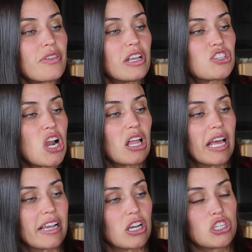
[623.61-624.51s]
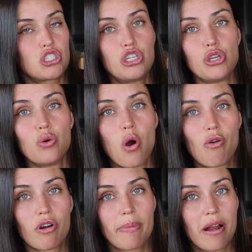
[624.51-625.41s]
It's not like too
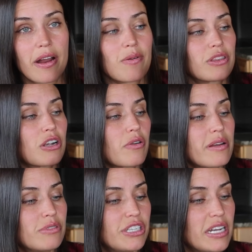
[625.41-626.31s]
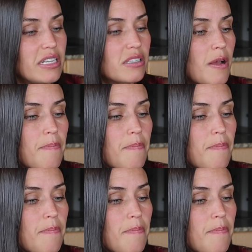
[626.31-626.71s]
overbearing with the cream cheese.